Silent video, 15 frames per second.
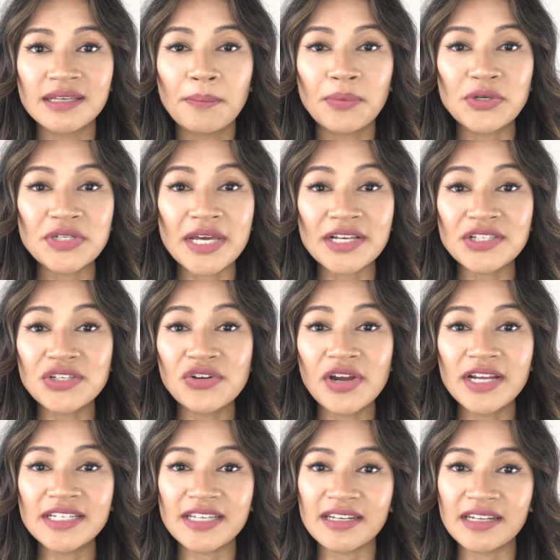protects your
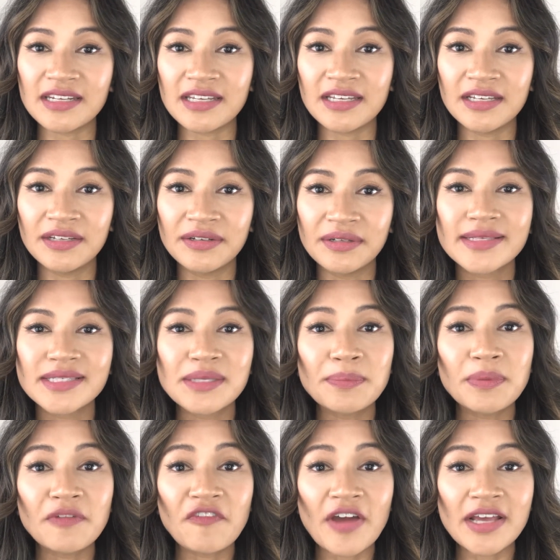identity,
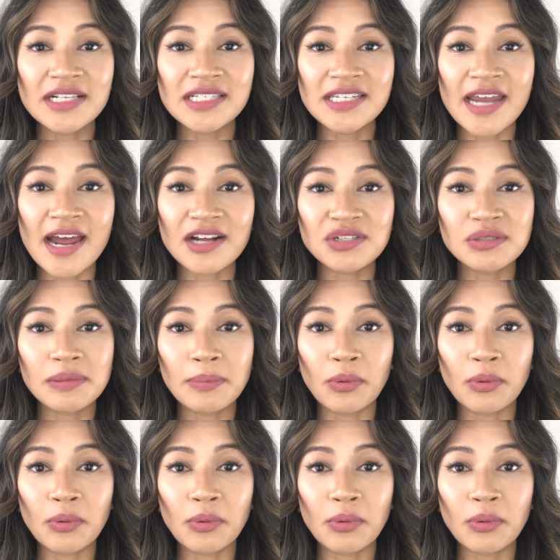simplifies tax